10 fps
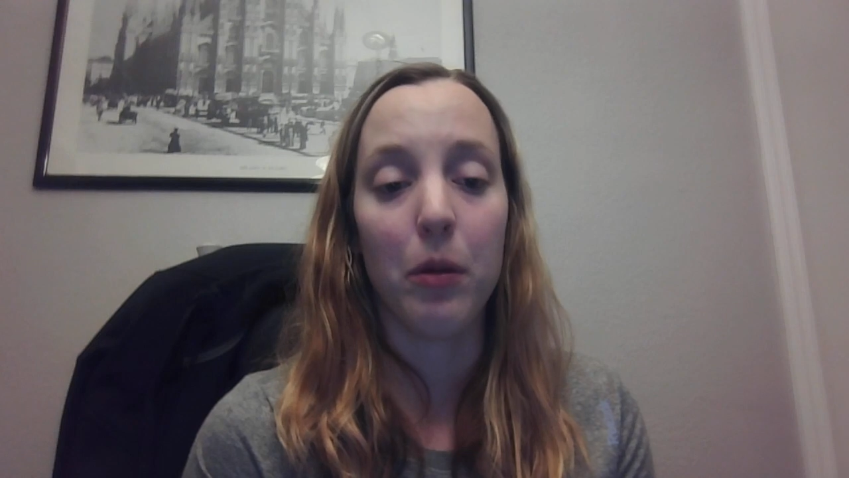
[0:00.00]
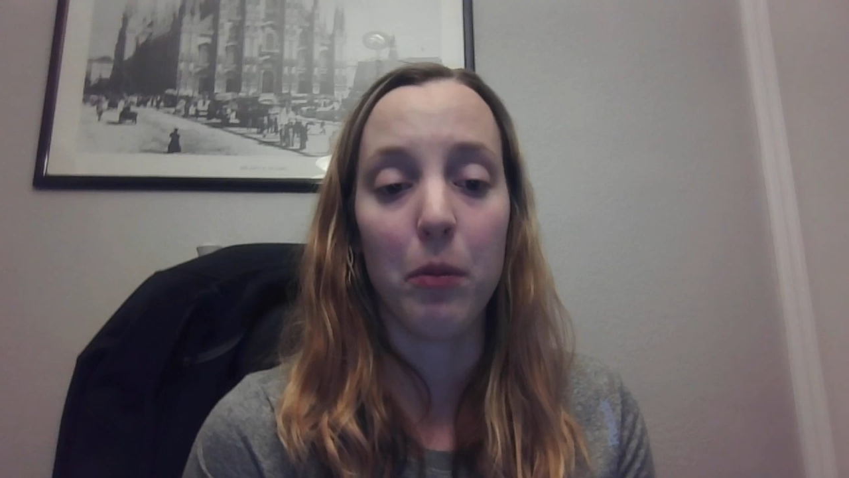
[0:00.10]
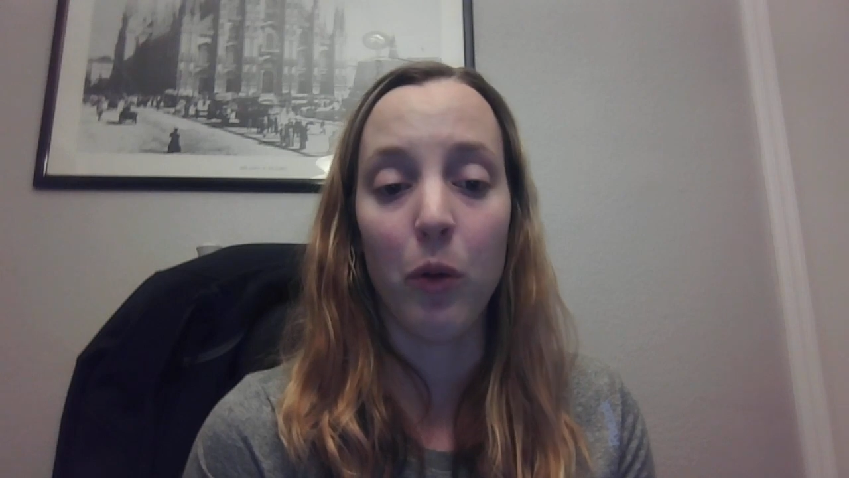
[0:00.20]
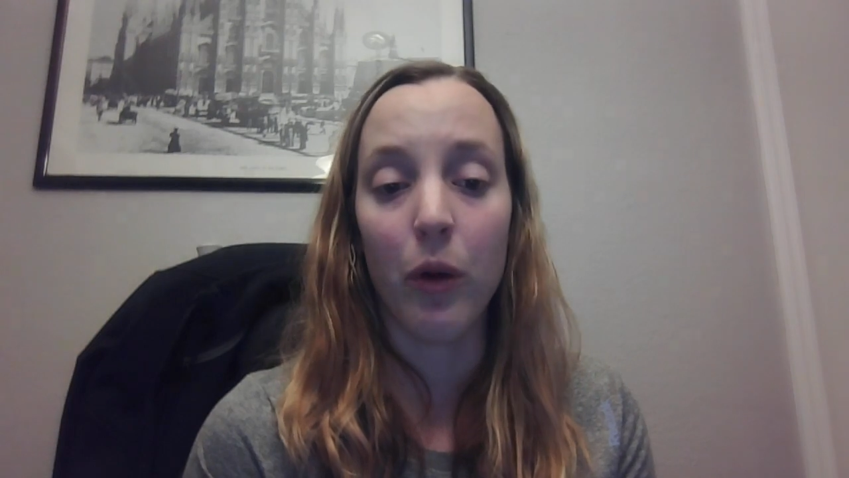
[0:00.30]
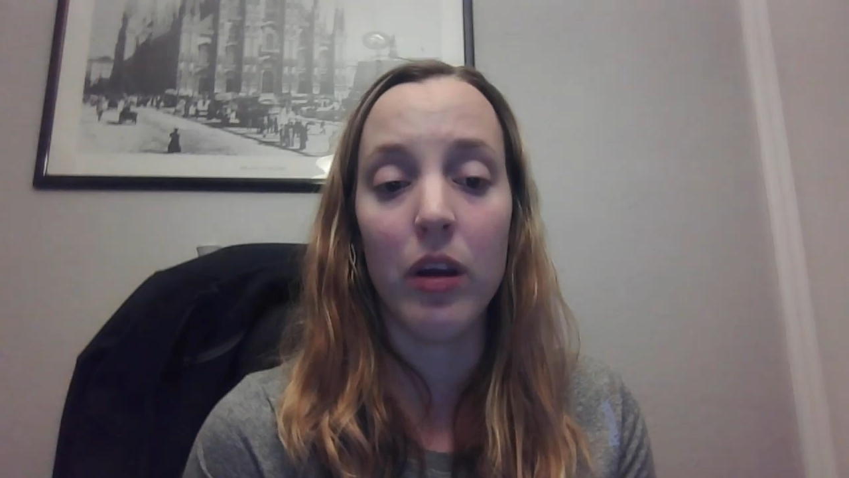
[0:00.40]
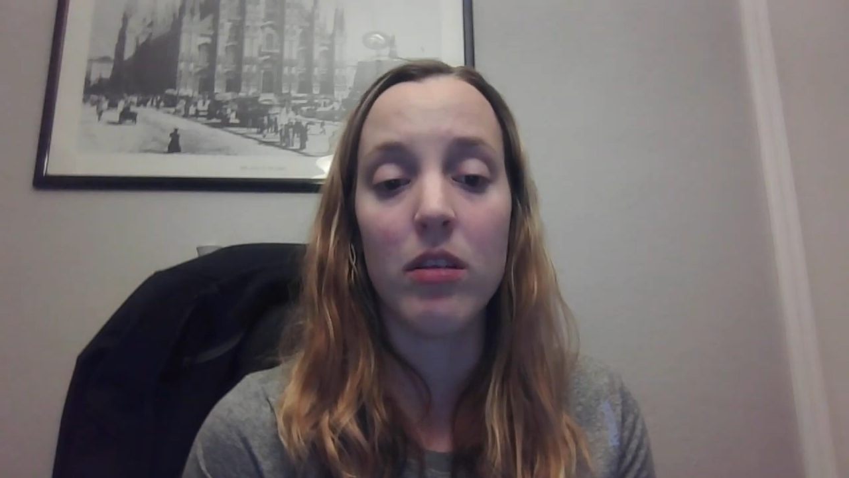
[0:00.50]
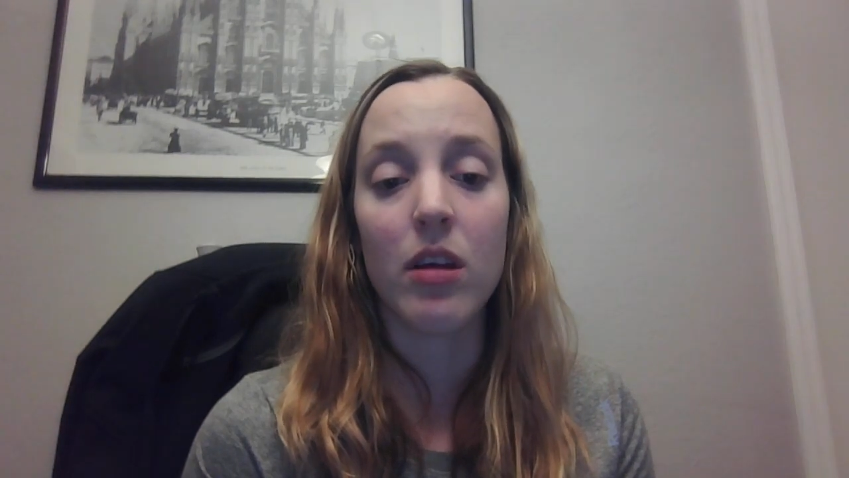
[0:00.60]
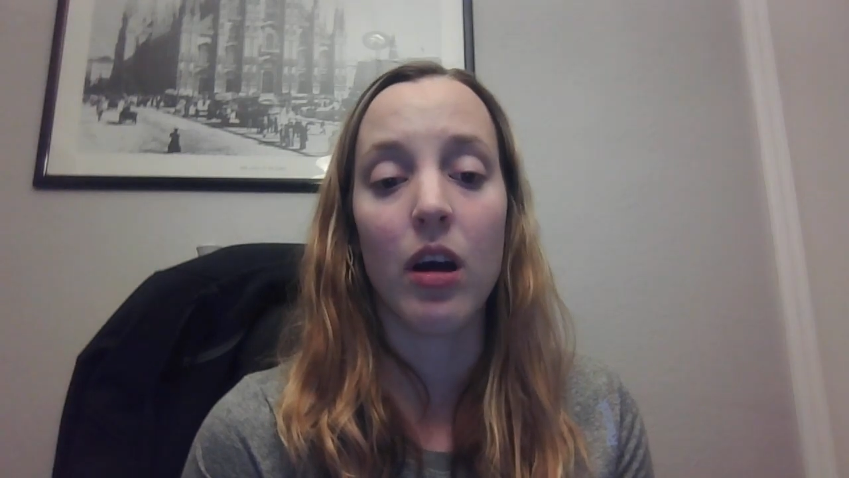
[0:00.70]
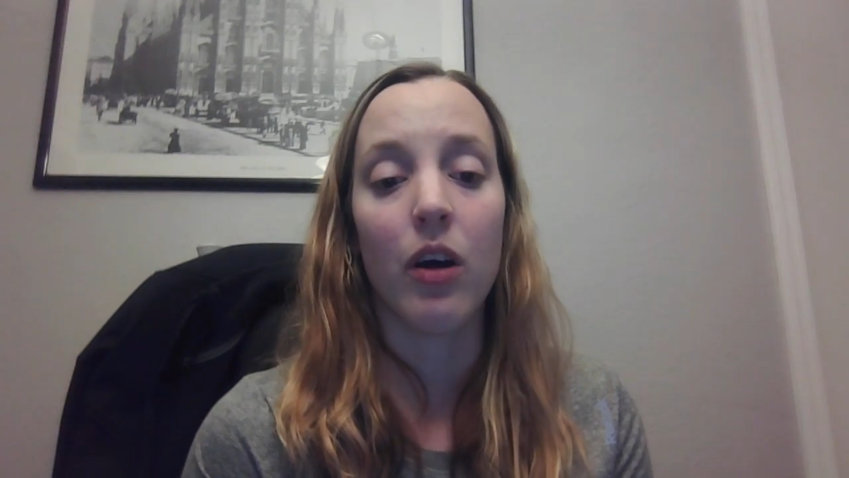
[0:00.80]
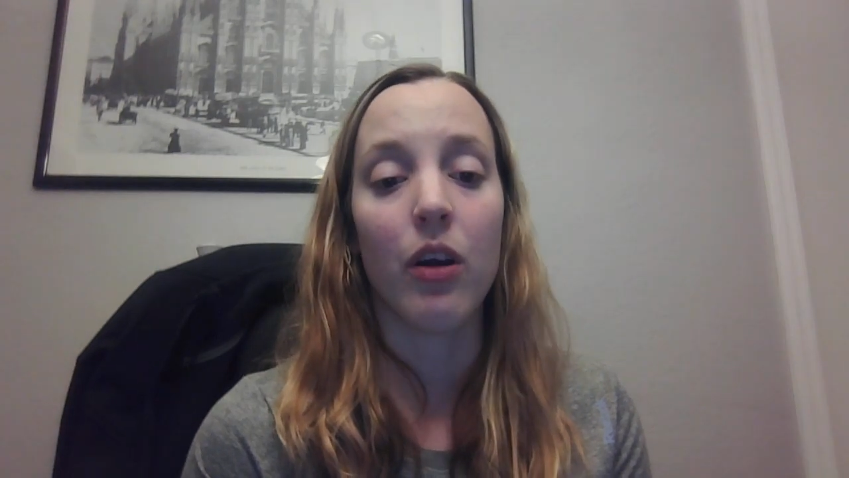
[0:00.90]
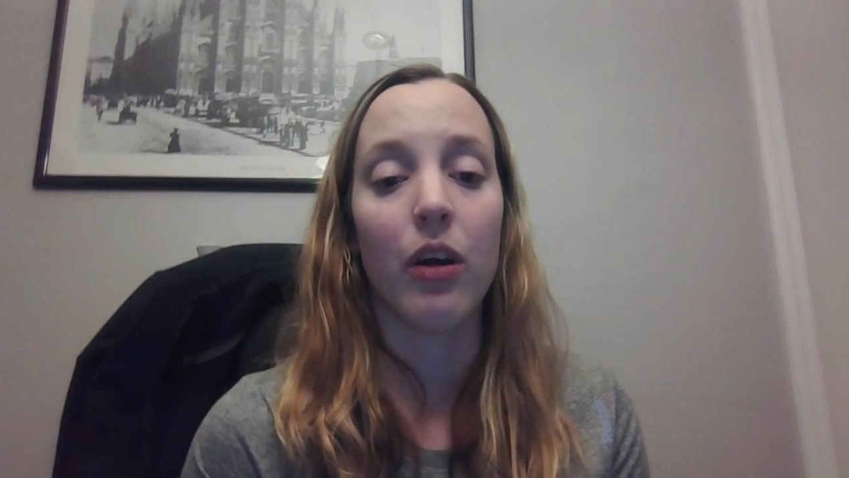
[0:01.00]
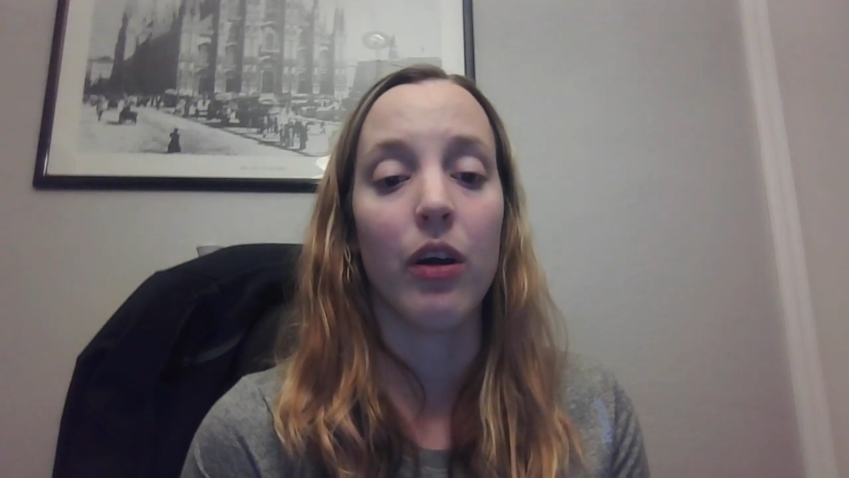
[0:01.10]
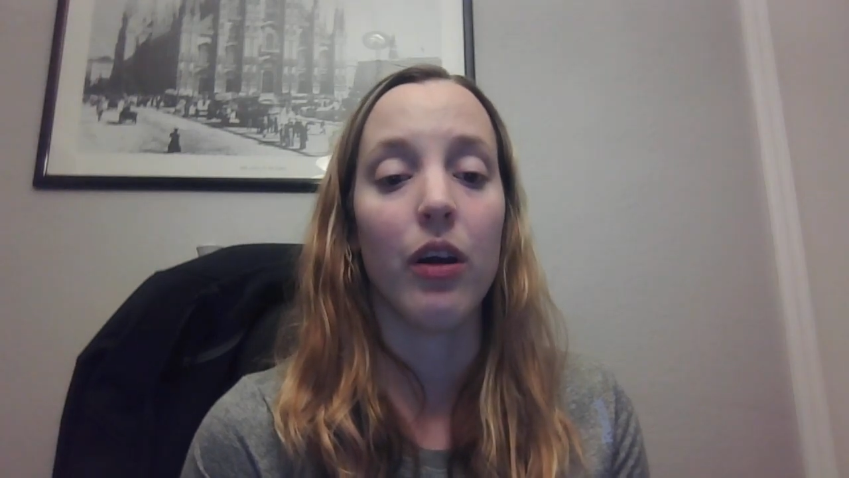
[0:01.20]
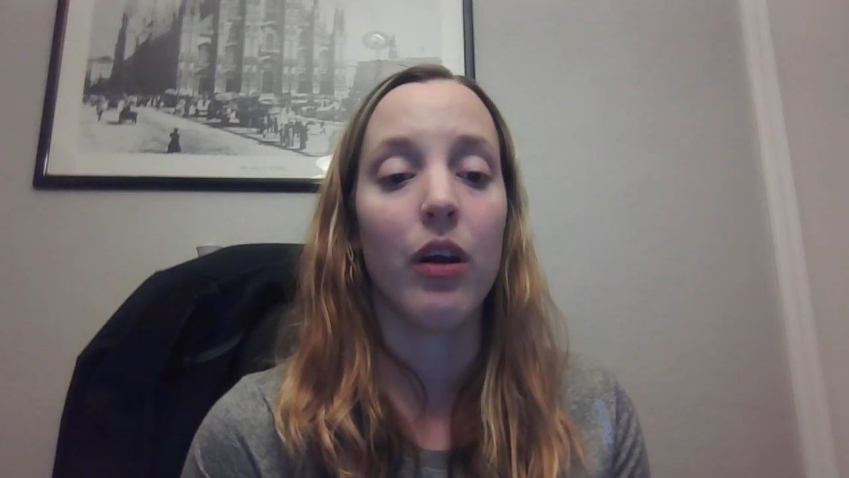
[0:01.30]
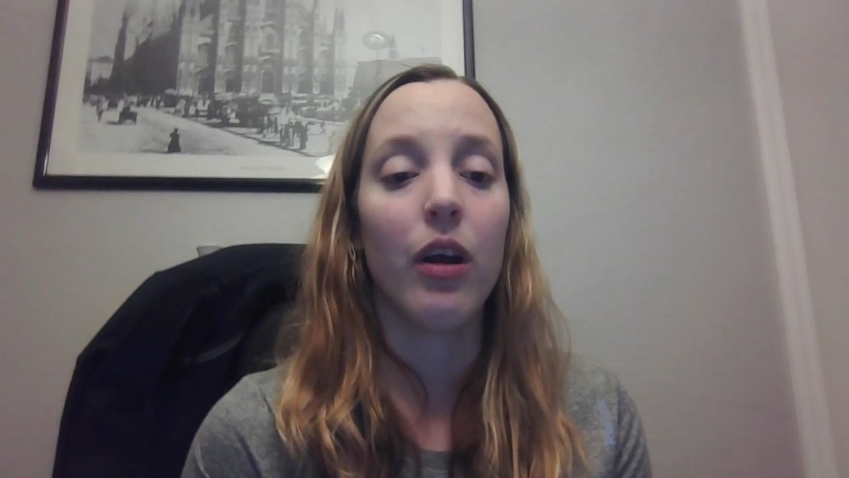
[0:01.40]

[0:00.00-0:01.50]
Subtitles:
employees how to